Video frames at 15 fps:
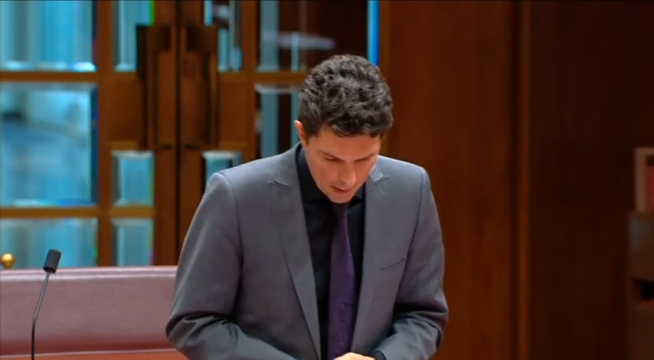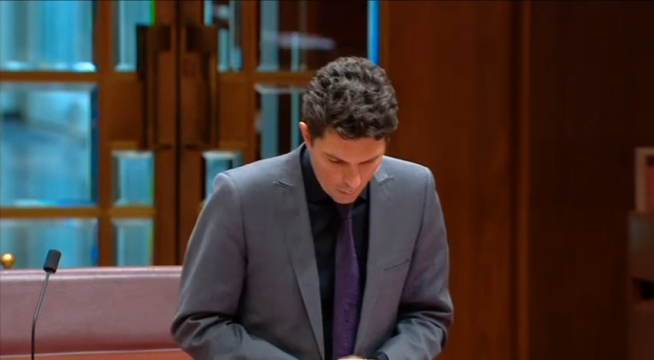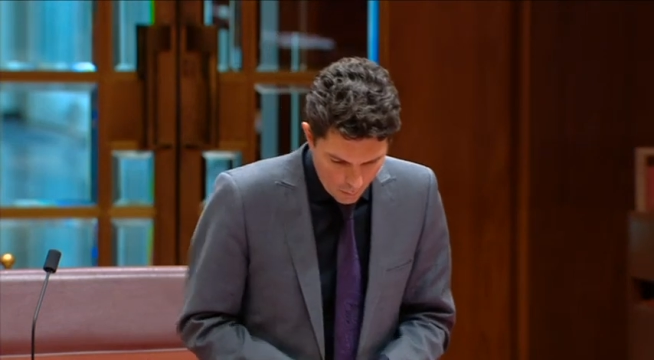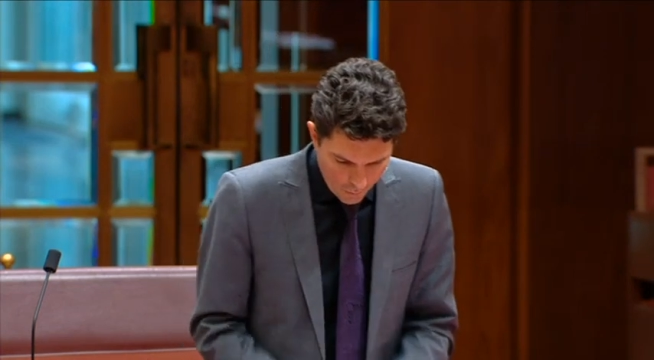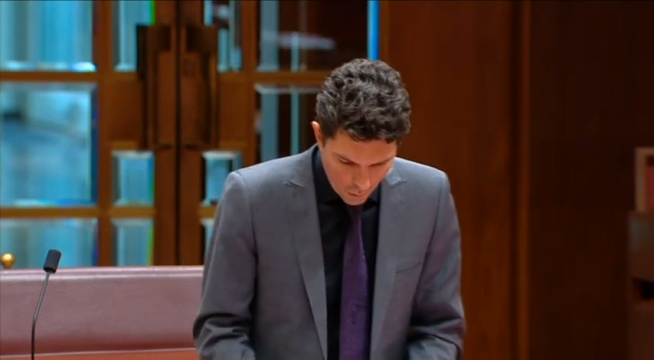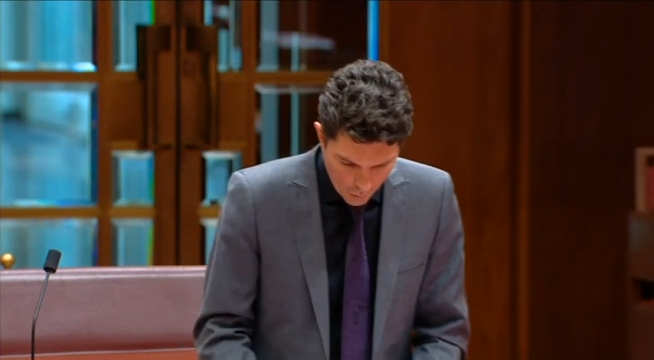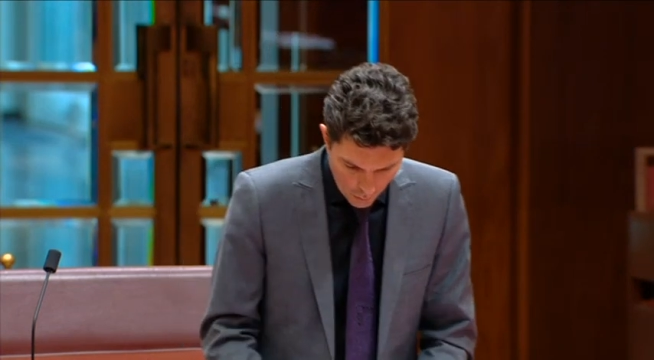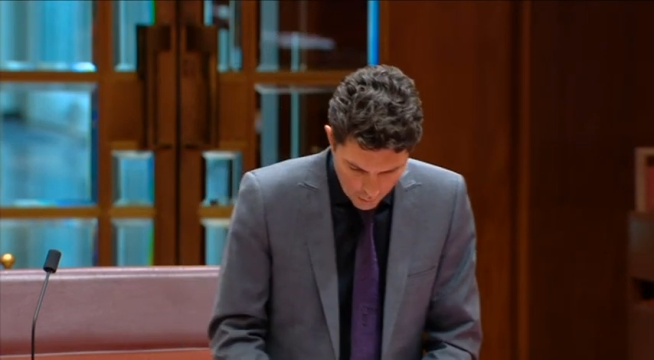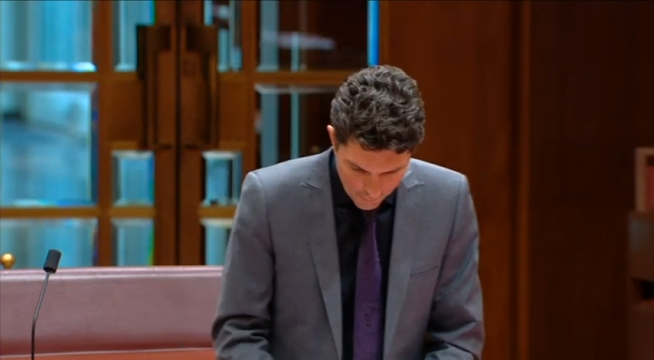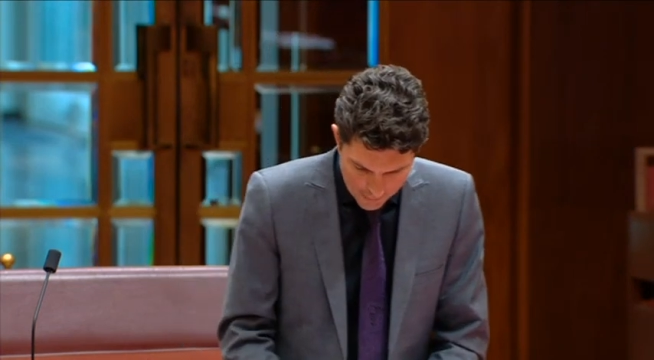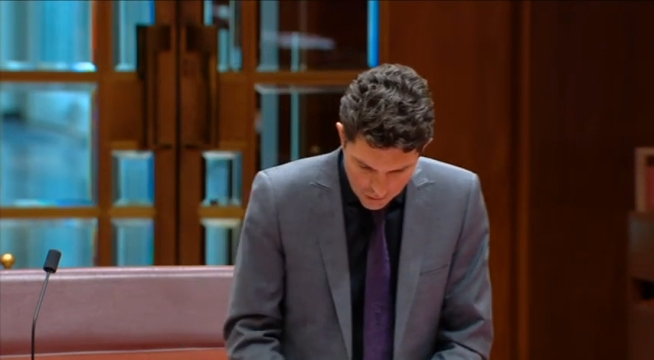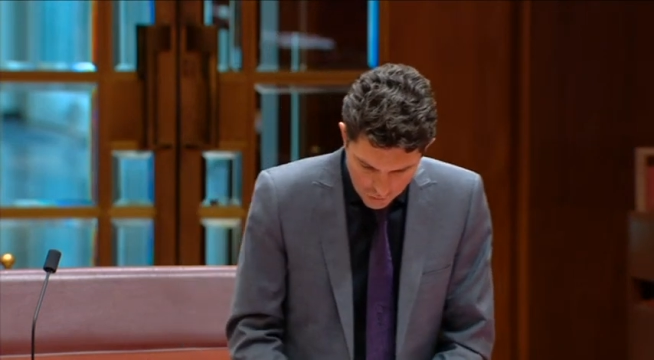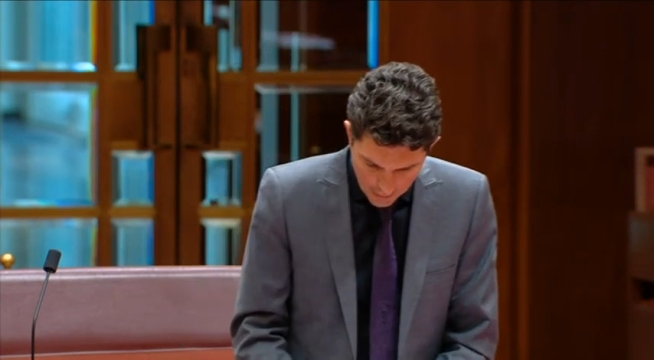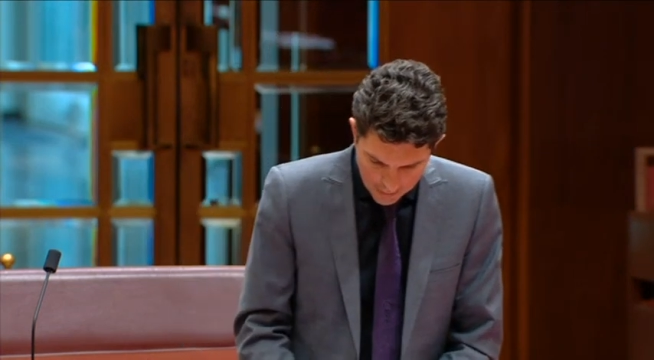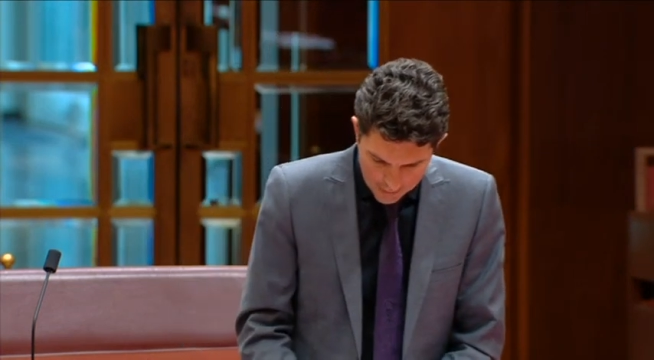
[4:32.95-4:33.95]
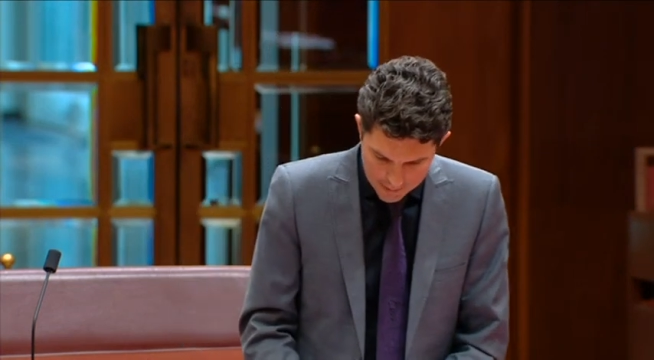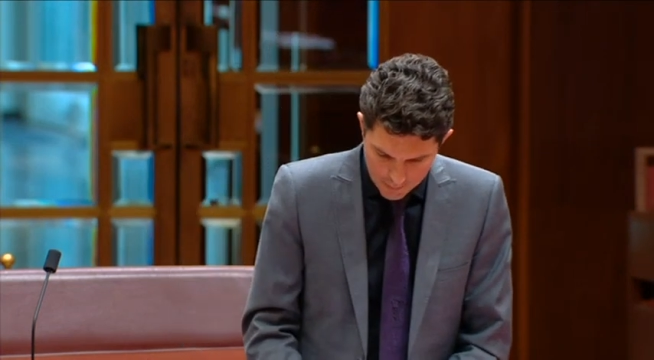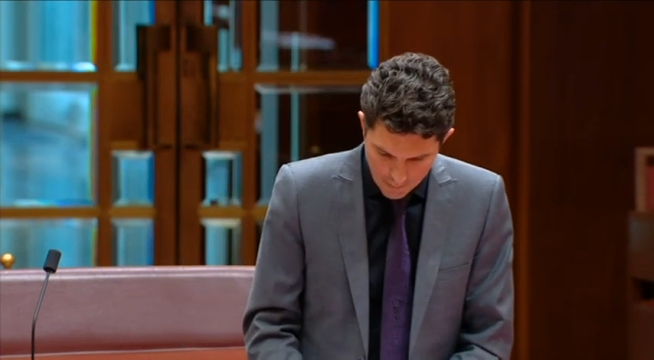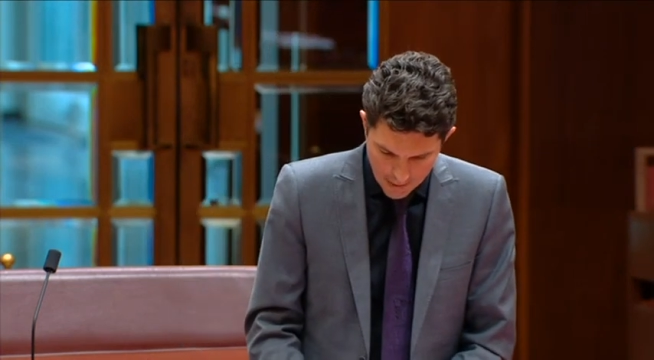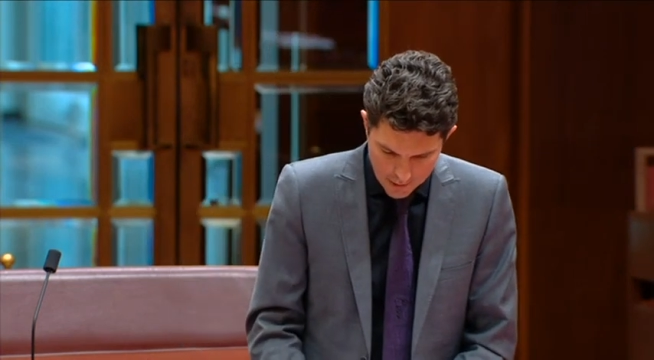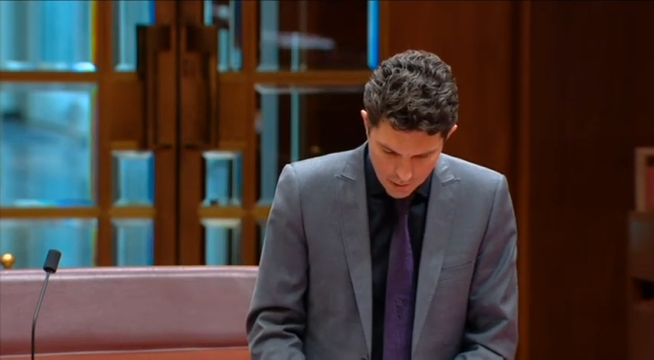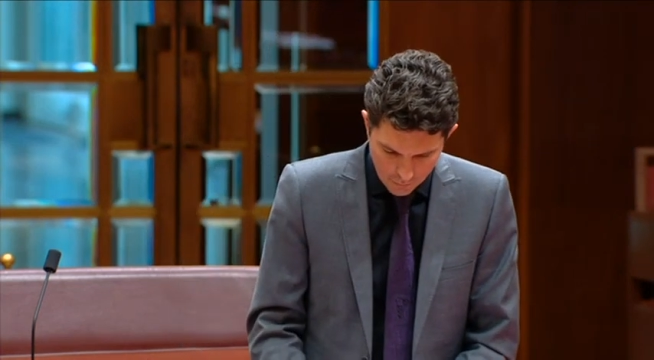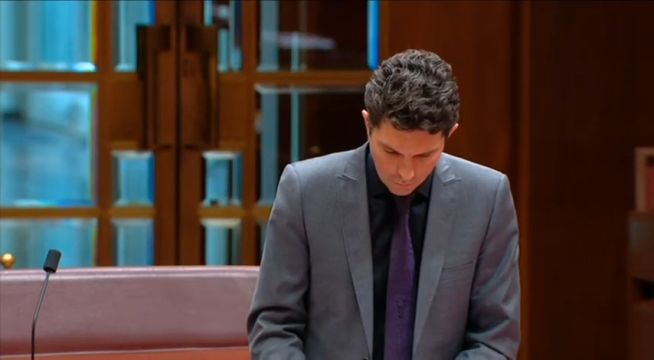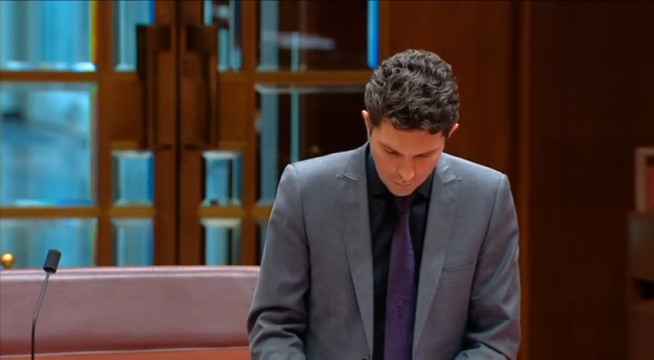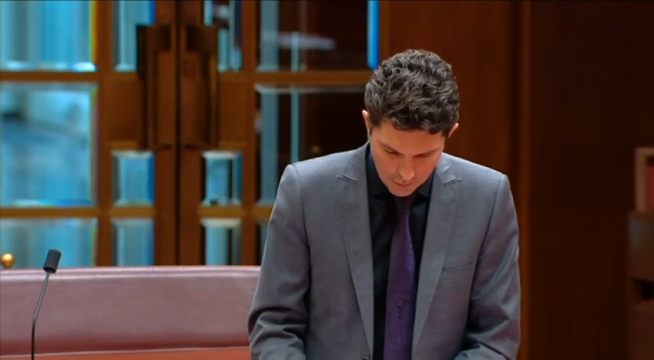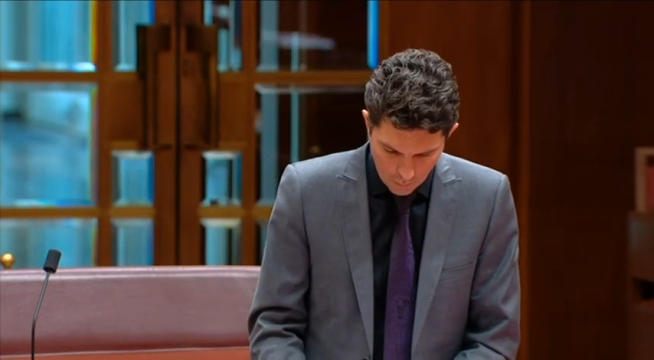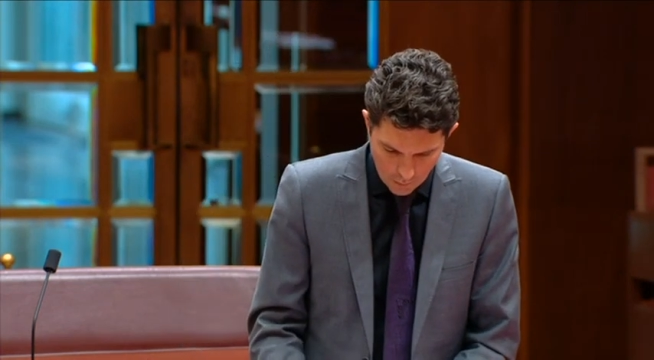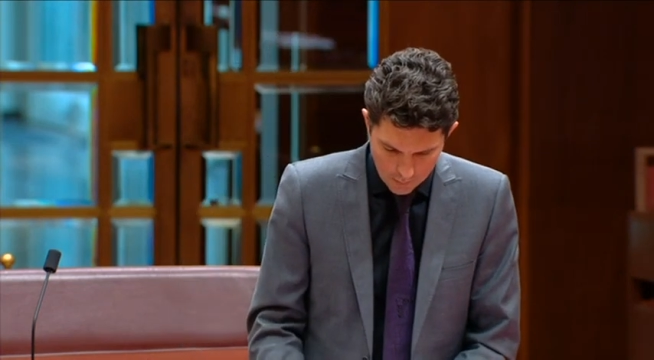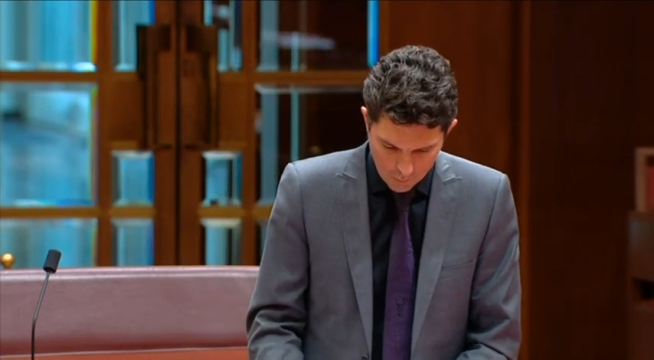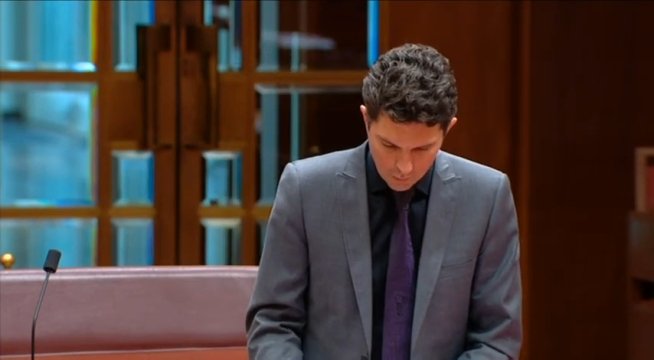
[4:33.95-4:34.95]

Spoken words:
We've got all of Australia's major free-to-air